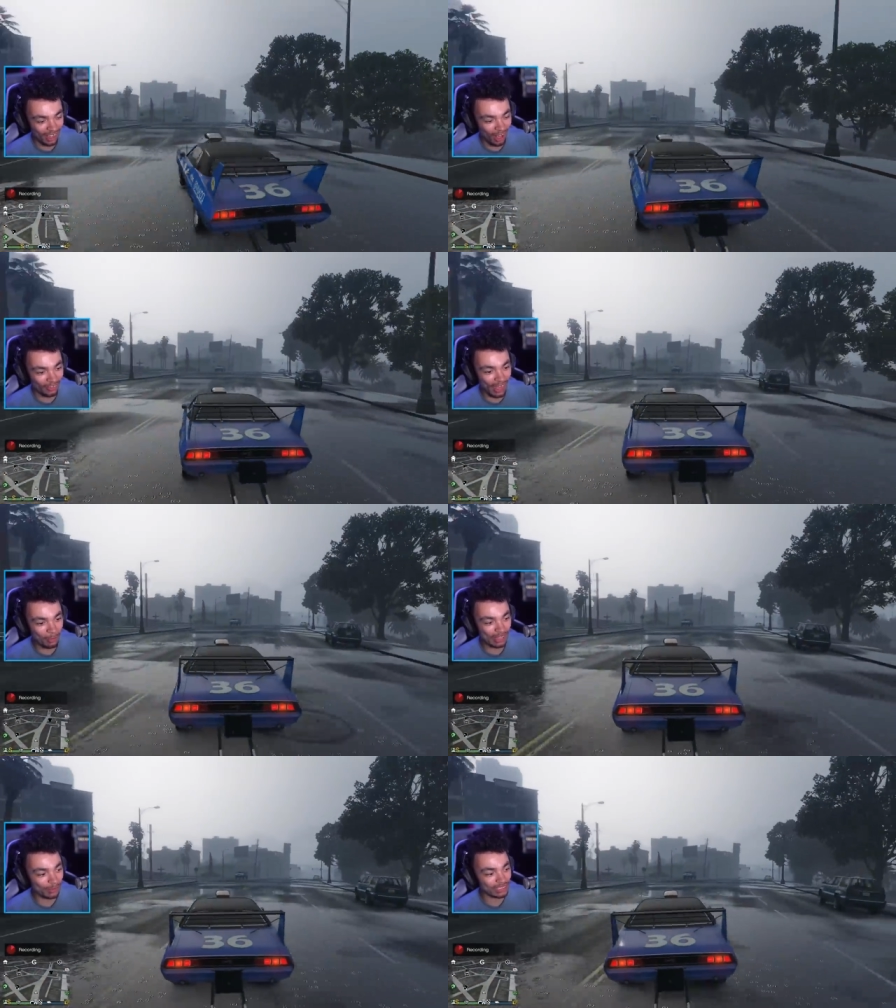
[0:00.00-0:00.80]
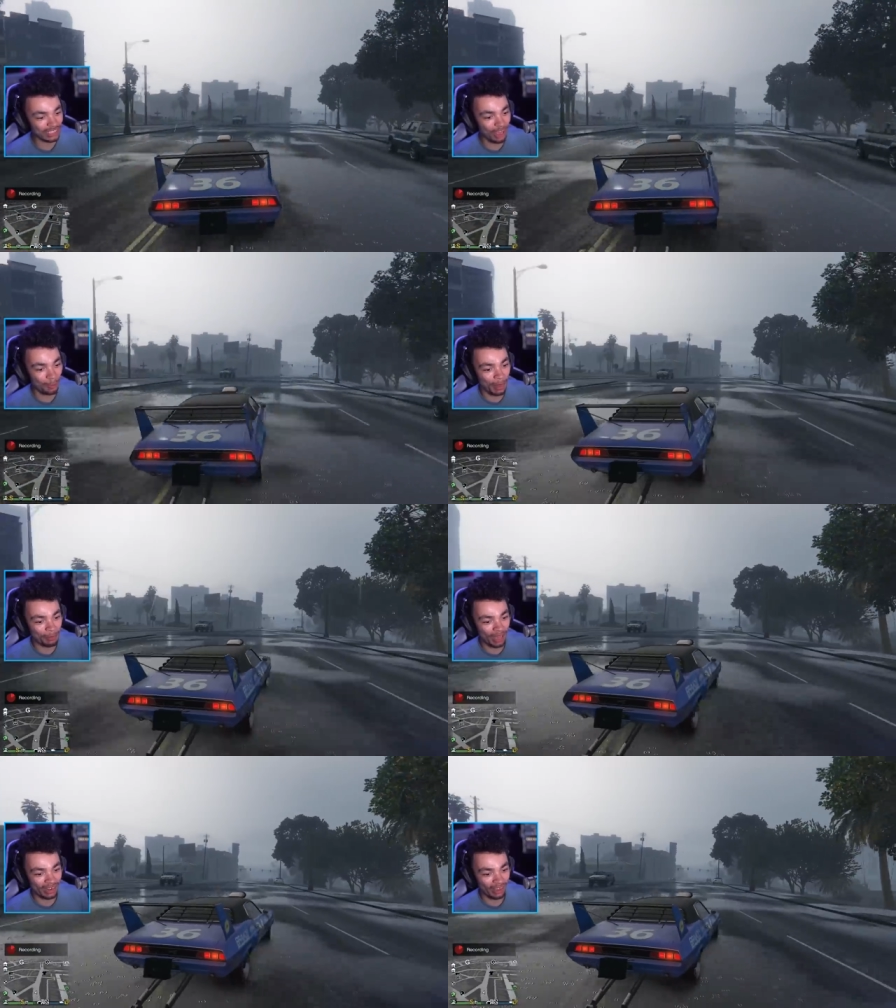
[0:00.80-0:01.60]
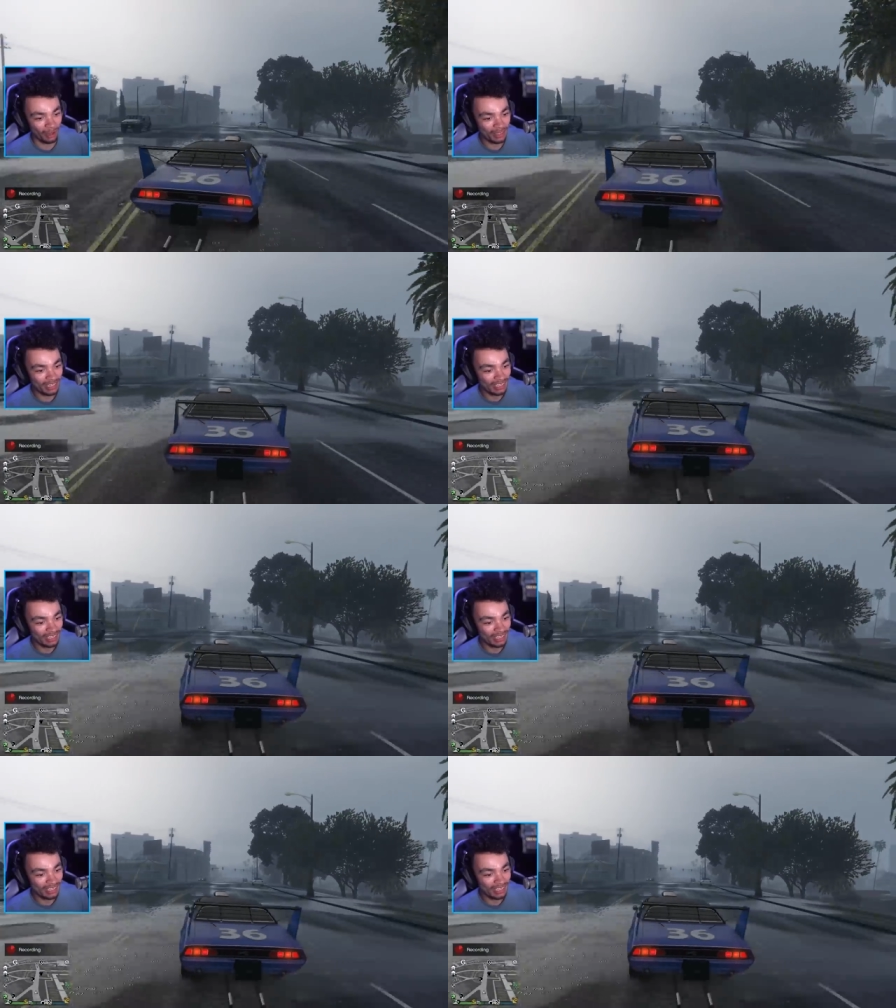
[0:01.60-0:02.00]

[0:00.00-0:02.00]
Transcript: Oh, there, that was a little bit better.